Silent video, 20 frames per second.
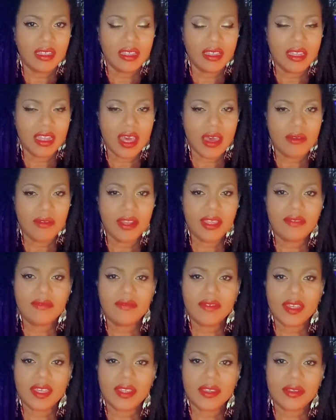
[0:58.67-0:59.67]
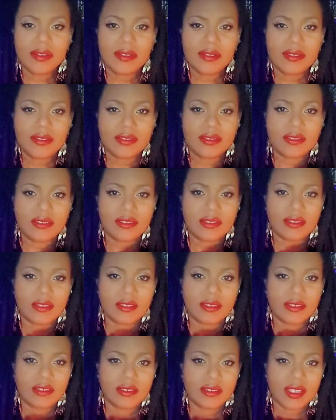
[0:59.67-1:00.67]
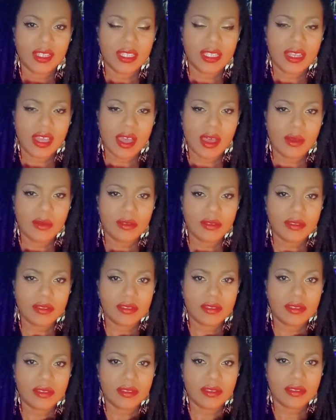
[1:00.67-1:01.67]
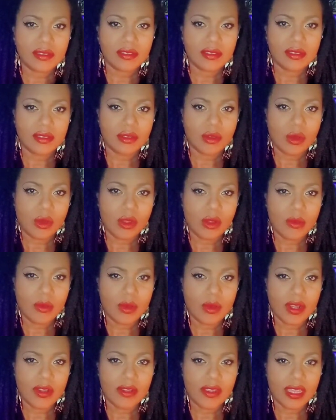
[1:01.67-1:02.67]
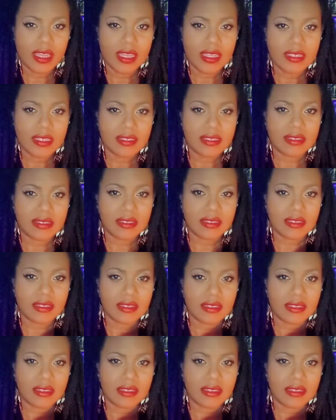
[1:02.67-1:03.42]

Allow any fears, doubts, or worries